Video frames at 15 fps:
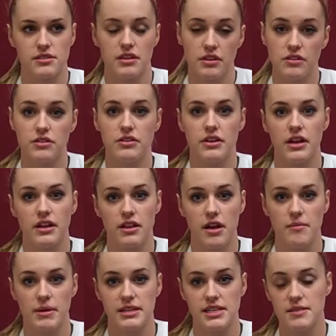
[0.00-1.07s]
including a lot
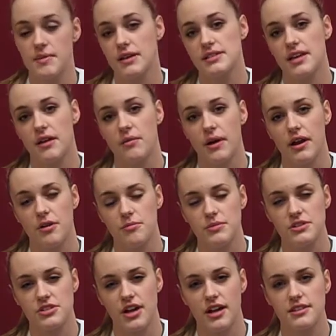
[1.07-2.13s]
of my teammates had wide open
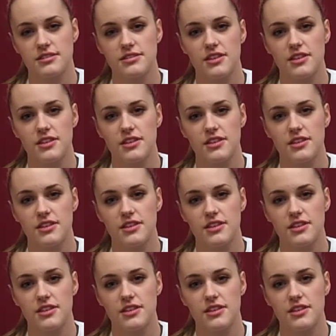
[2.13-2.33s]
shots.